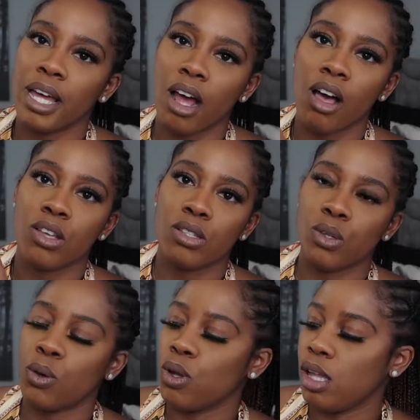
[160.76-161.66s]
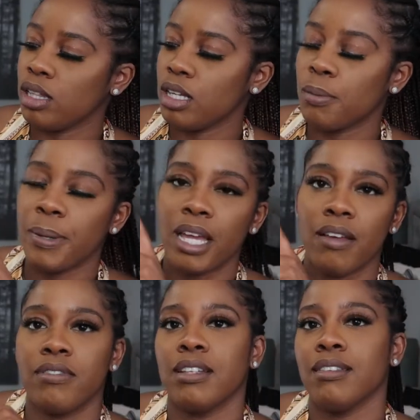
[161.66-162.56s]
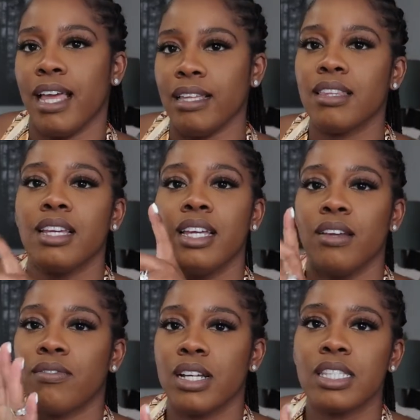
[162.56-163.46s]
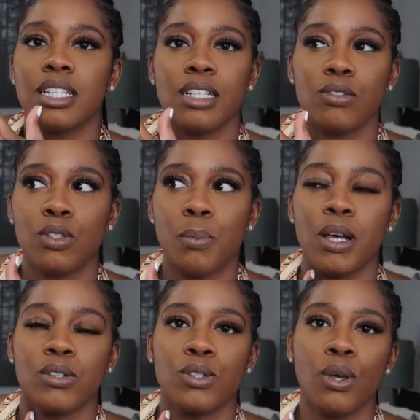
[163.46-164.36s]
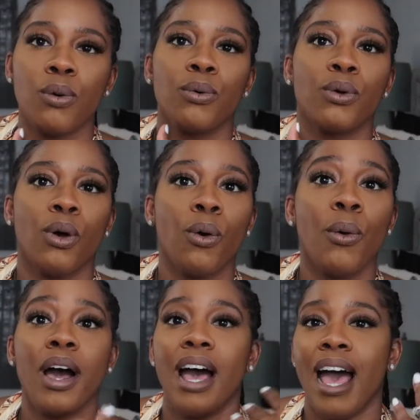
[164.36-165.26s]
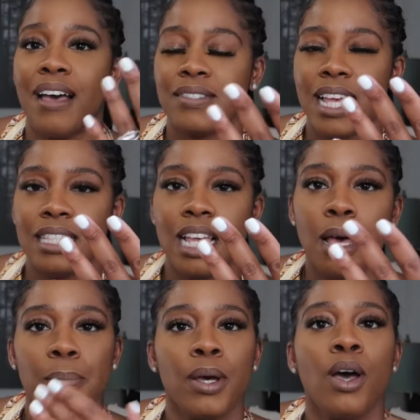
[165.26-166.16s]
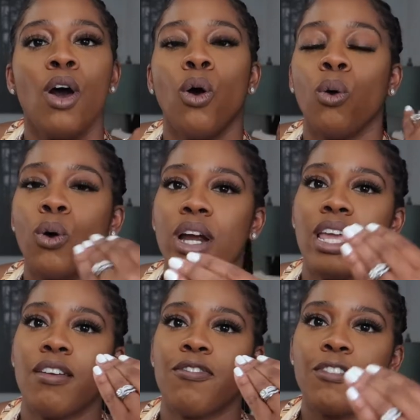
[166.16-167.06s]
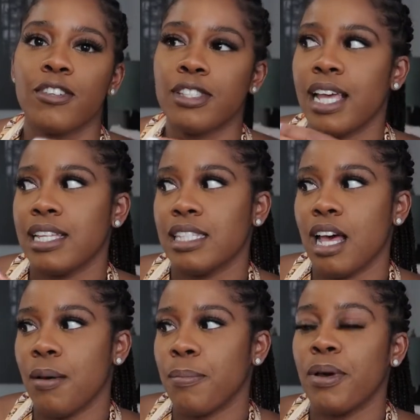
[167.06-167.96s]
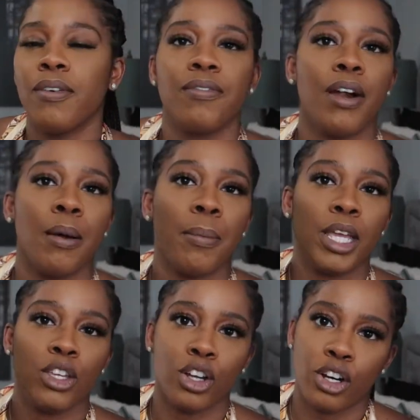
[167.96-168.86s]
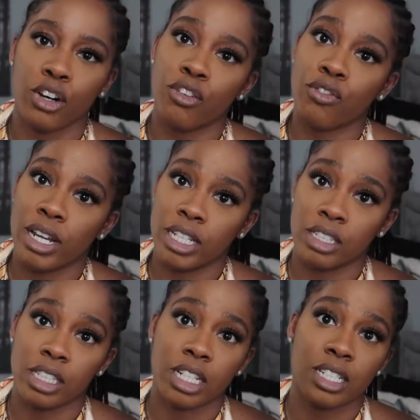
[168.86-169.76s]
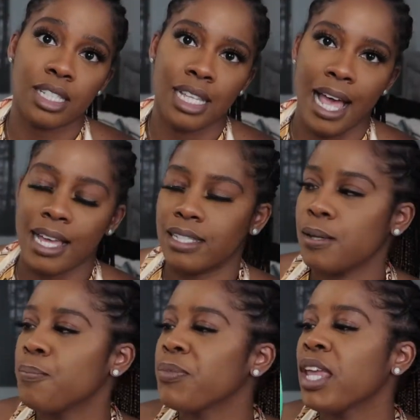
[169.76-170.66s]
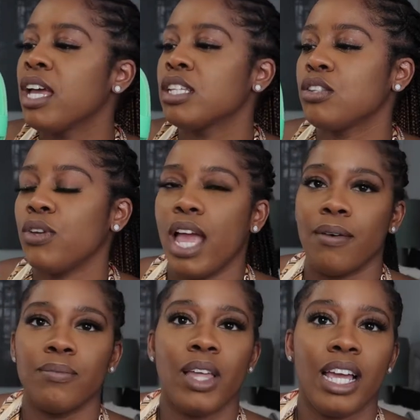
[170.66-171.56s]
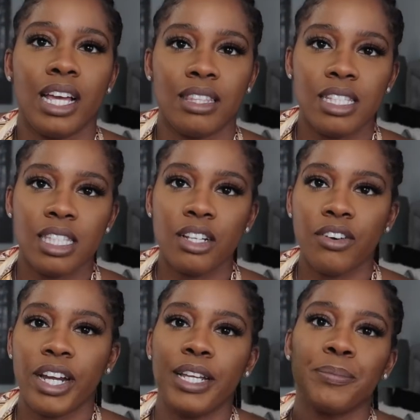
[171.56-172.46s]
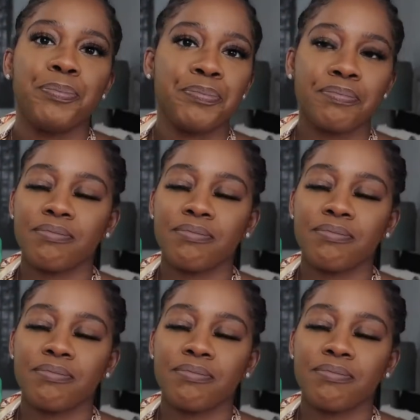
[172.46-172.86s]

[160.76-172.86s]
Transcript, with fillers: but also a little bit of the length it runs a little small so go a half size up or a full size up from your regular size so yeah i got these in green